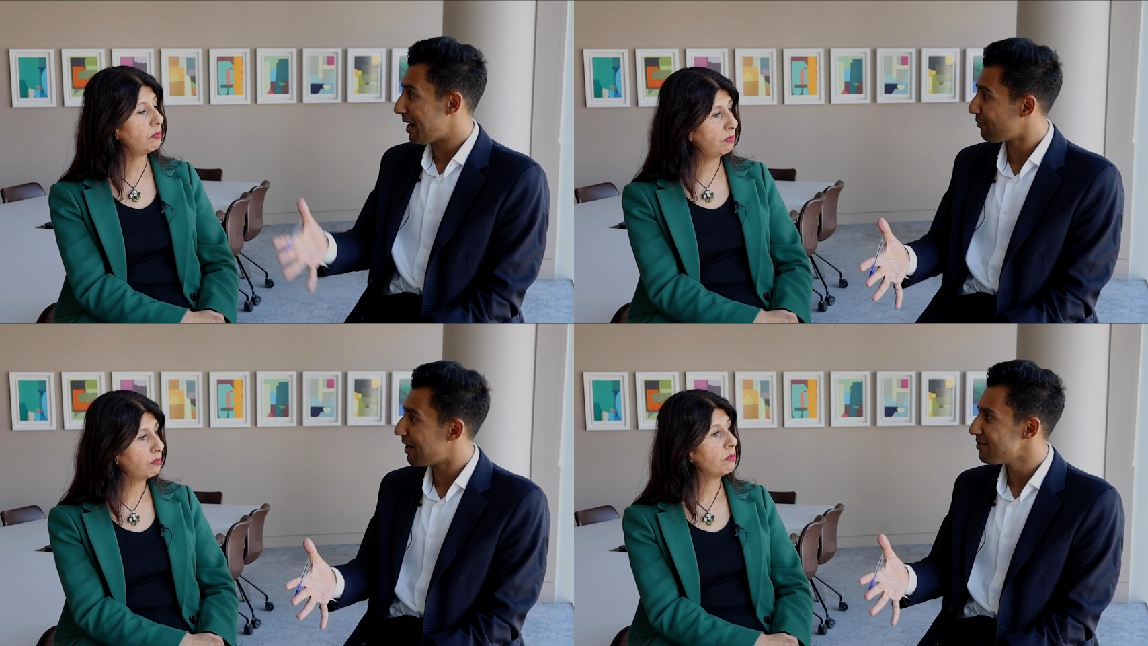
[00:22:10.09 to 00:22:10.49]

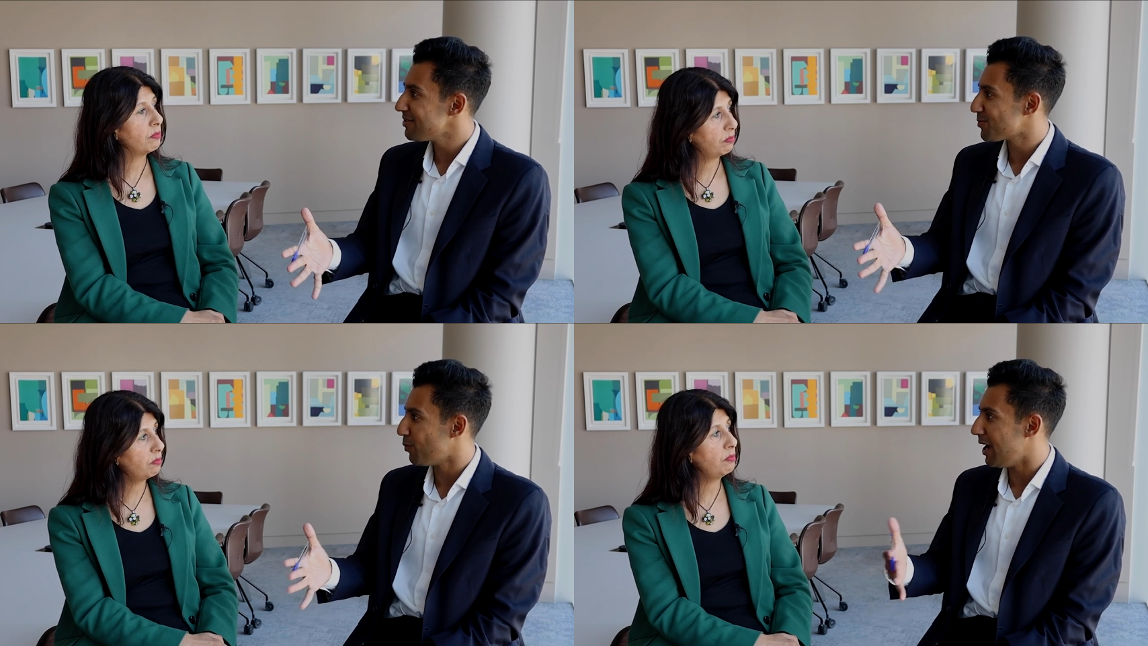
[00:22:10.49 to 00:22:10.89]

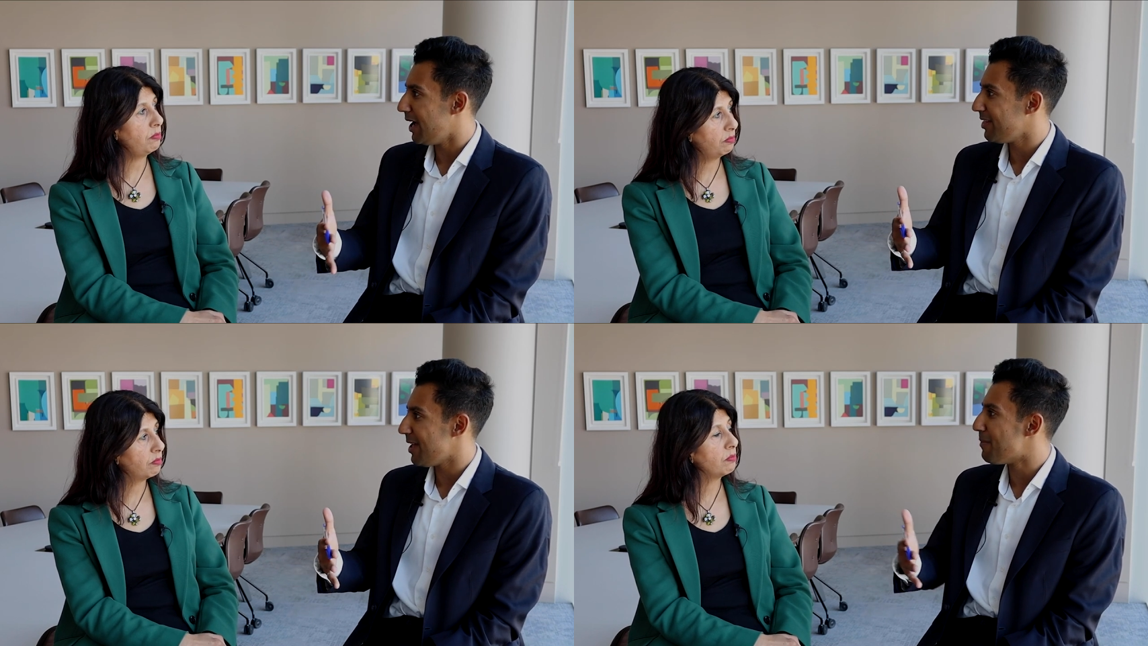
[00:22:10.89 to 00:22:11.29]
Speaker 1: backgrounds mm.
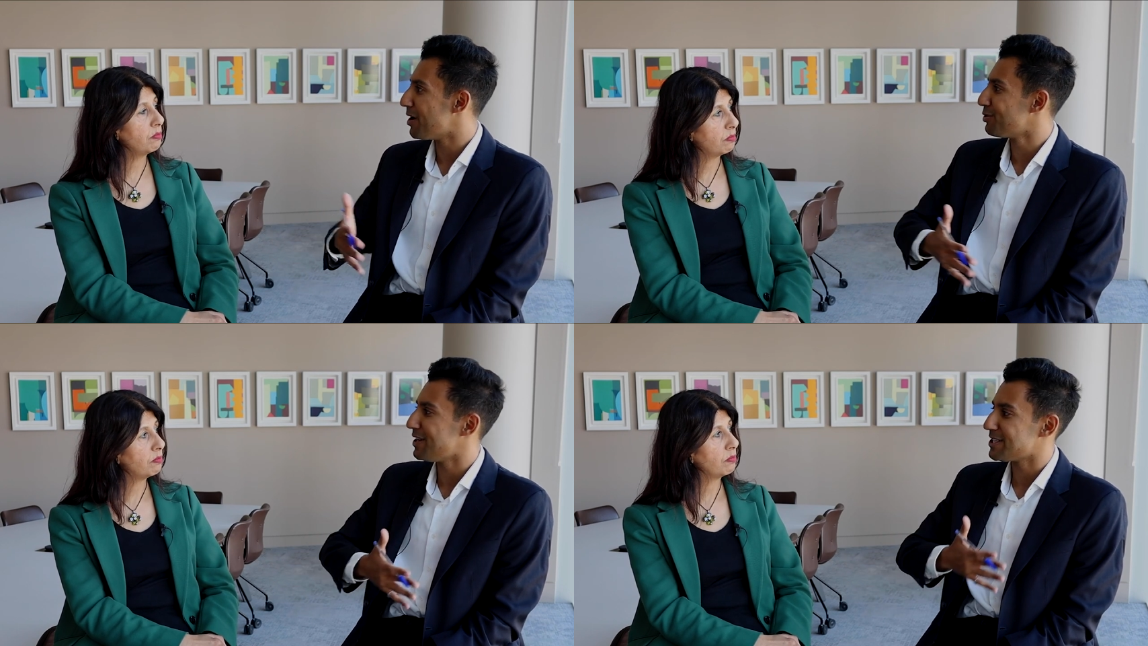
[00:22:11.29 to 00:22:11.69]
where they
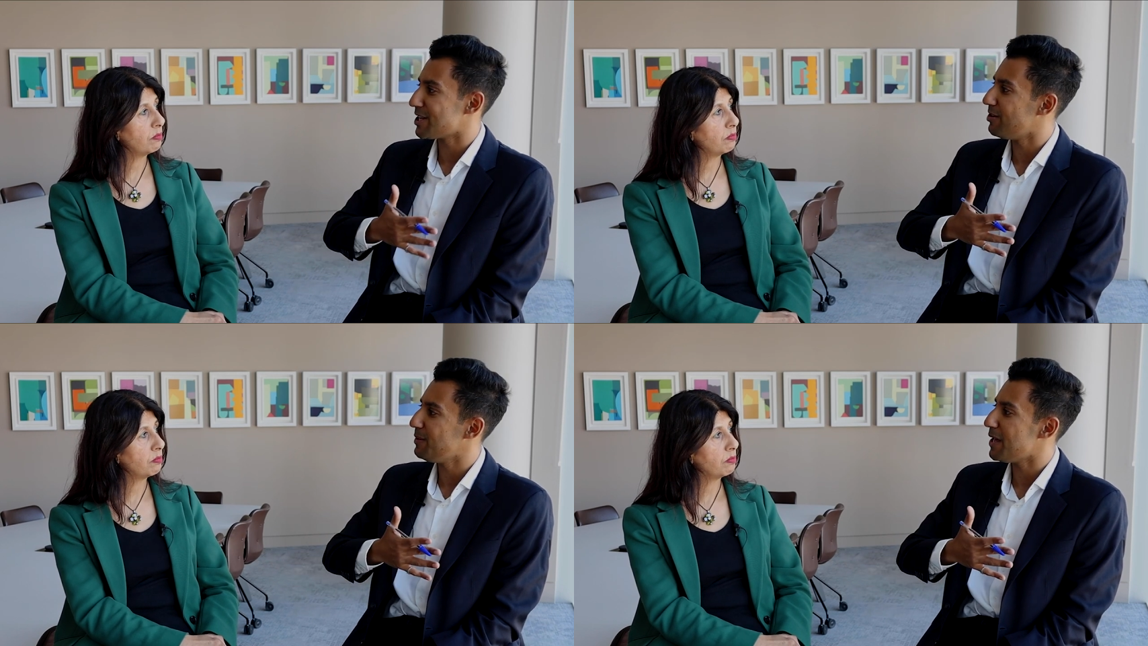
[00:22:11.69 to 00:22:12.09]
might not
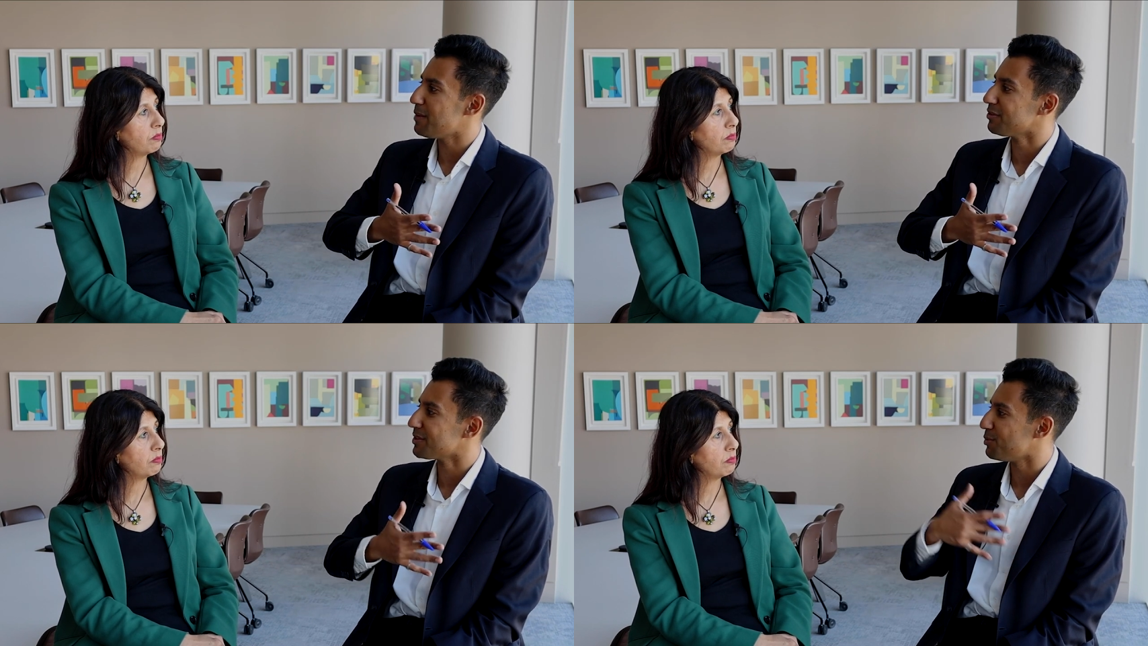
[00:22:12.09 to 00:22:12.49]
necessarily be
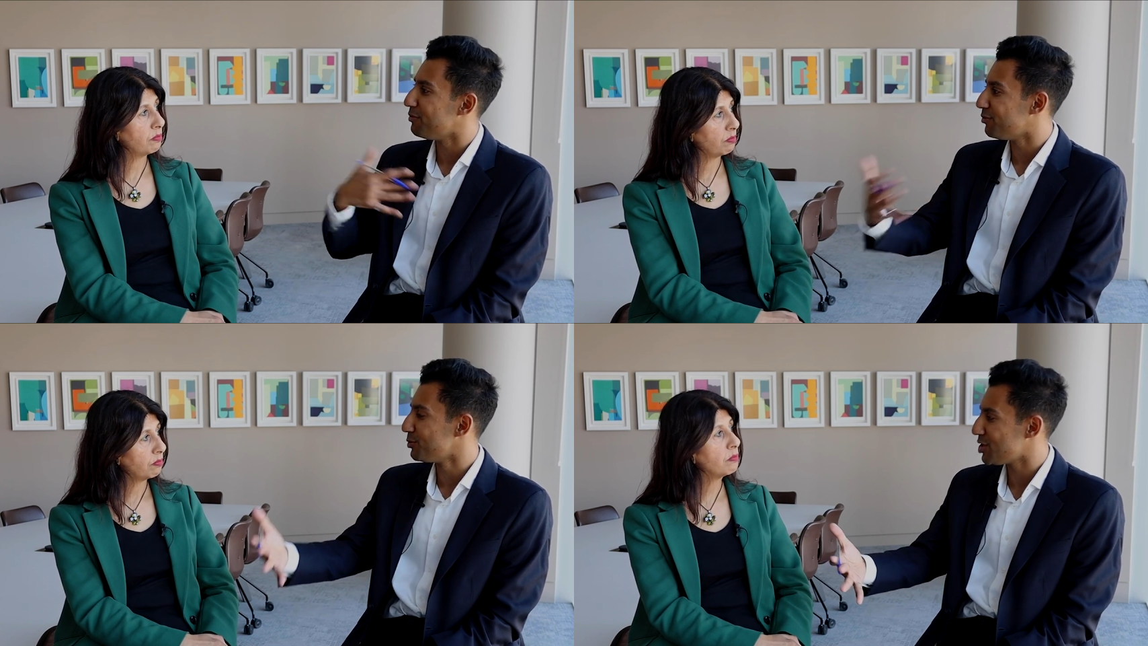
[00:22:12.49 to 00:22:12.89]
able to
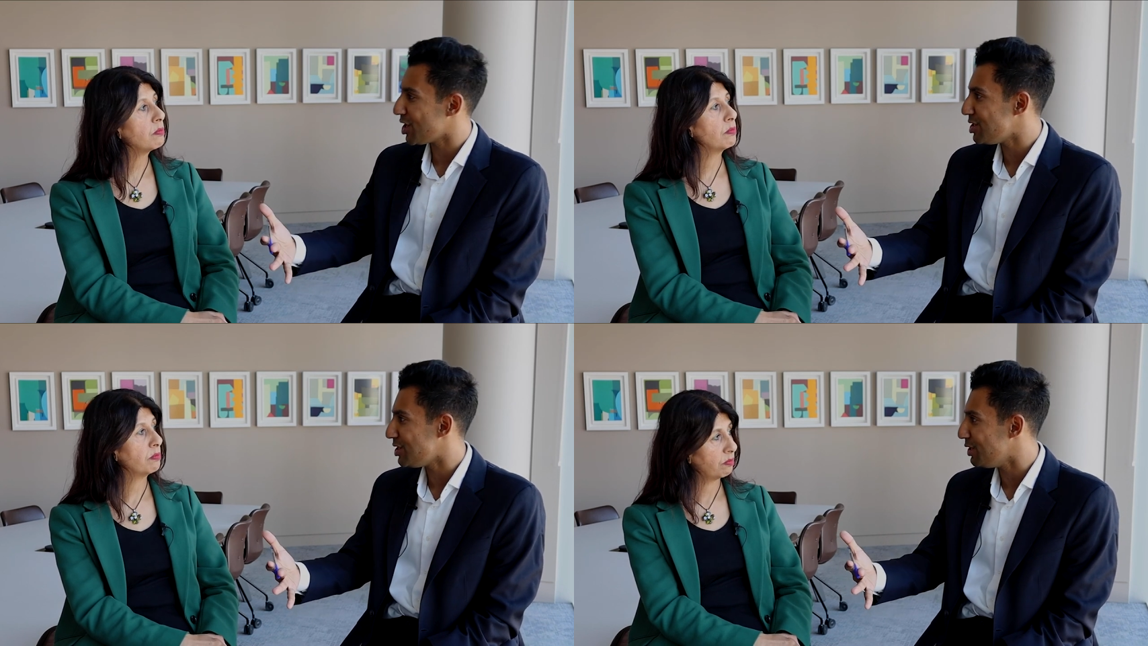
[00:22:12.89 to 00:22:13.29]
afford to
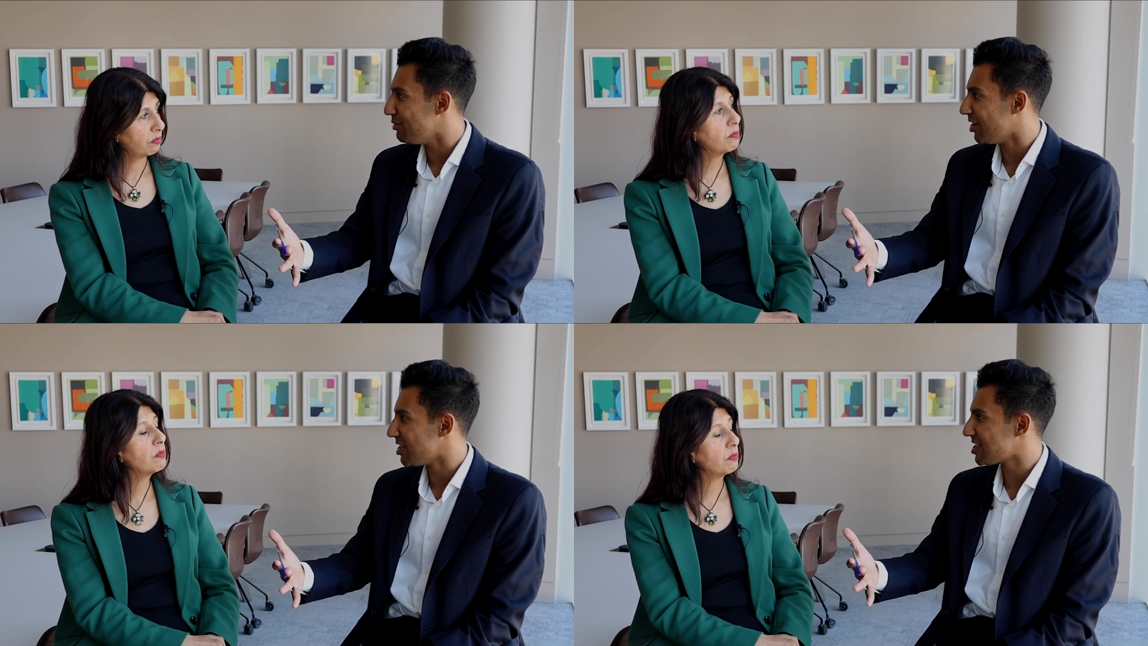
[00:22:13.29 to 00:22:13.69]
go to
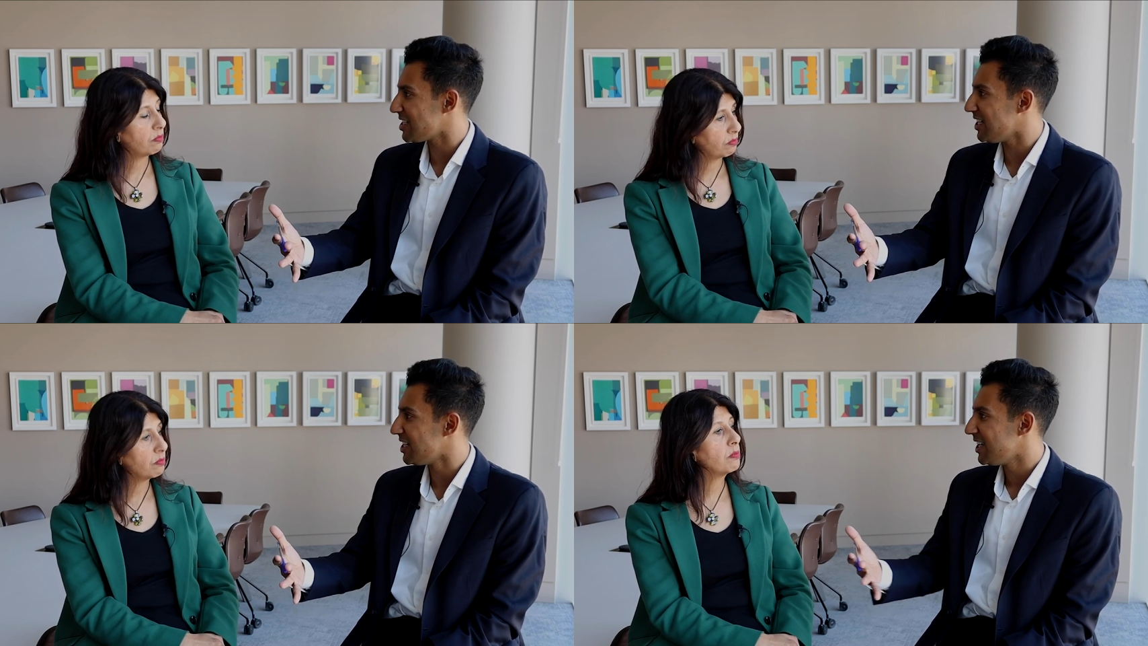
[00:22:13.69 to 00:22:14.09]

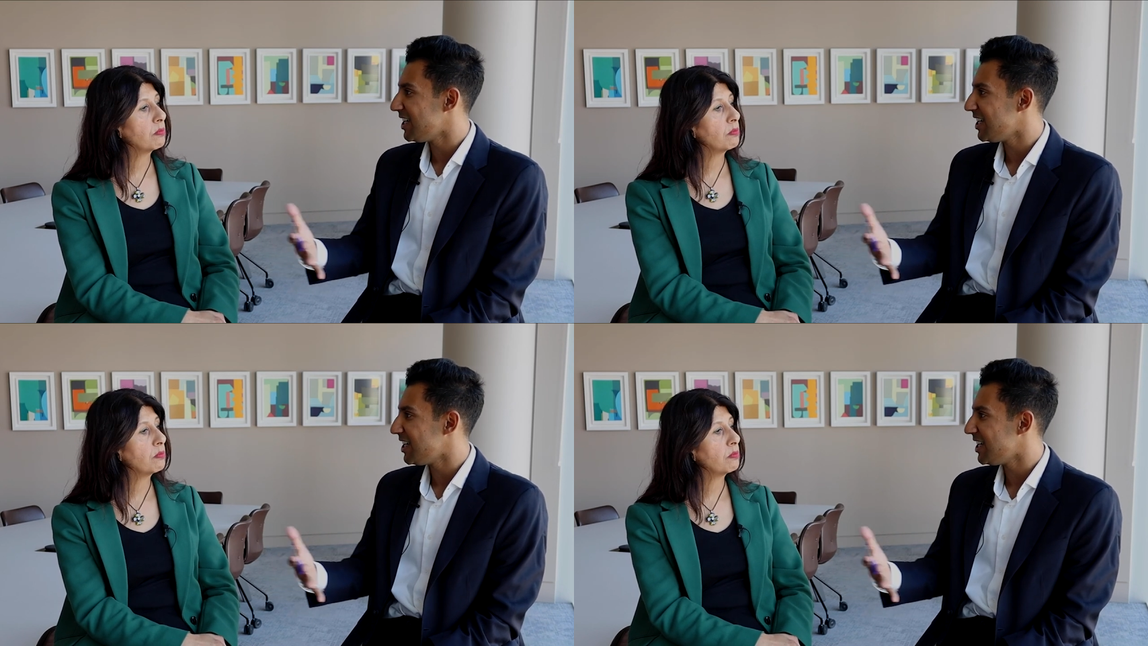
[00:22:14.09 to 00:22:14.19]
university